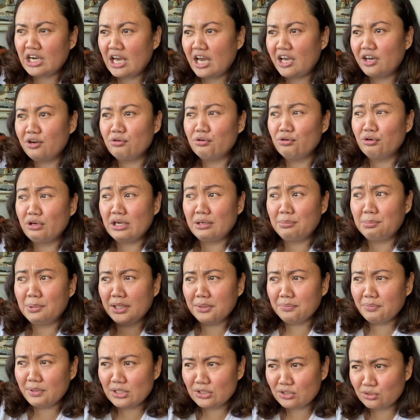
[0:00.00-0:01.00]
I don't know, in the
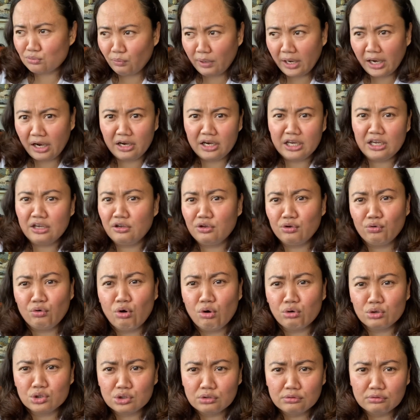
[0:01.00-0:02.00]
Philippines, where you
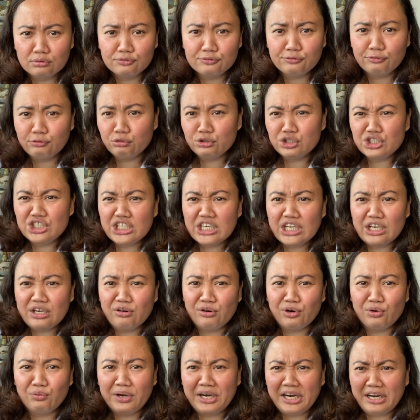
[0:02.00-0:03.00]
go to Fuji
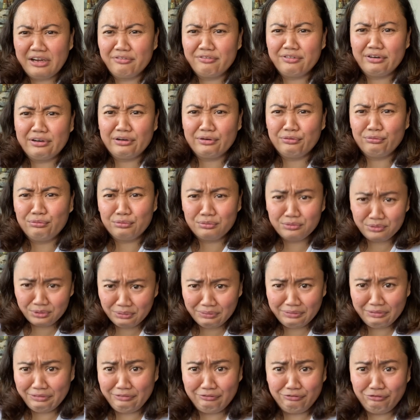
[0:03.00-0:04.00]
or whatever,
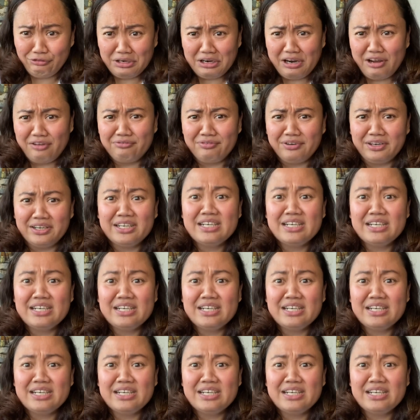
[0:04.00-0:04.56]
wherever,